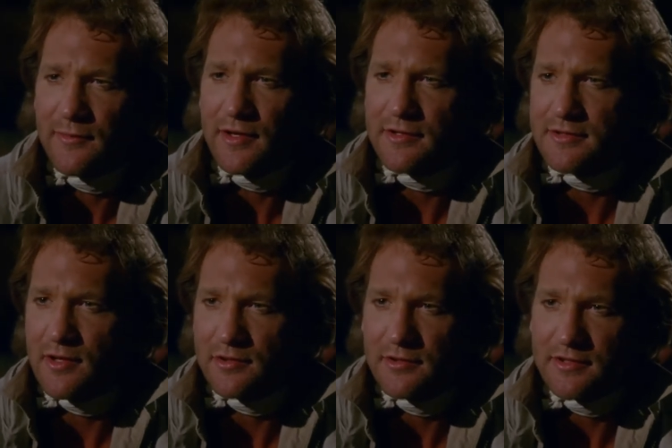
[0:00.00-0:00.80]

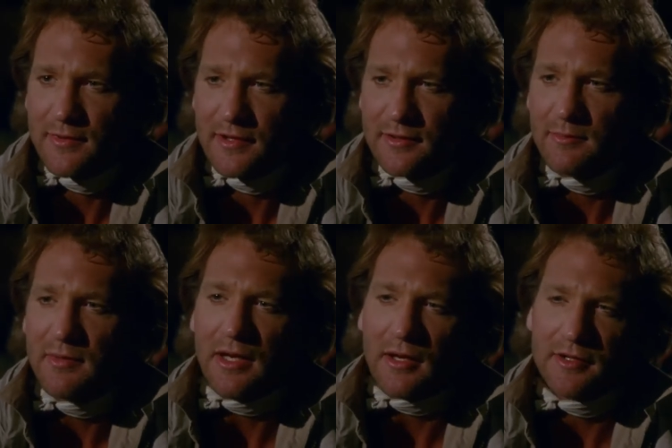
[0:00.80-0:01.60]
feminist notions about the
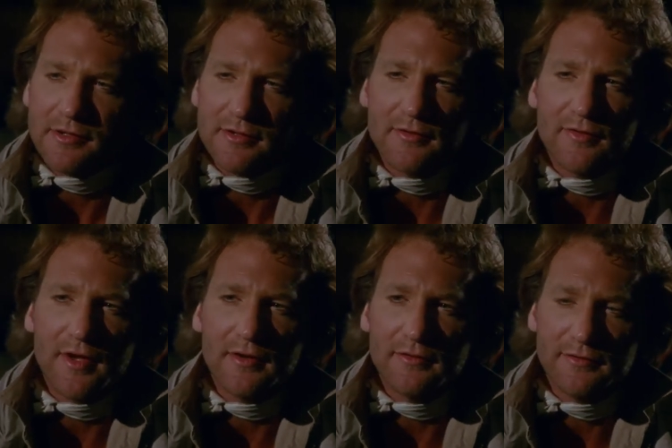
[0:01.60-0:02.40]
meaninglessness
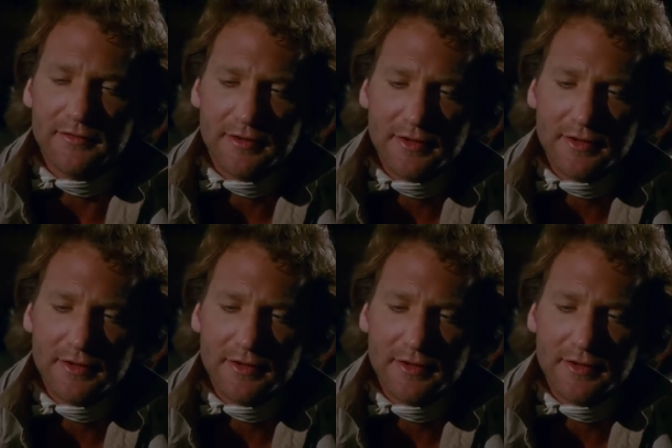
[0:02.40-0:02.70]
of love.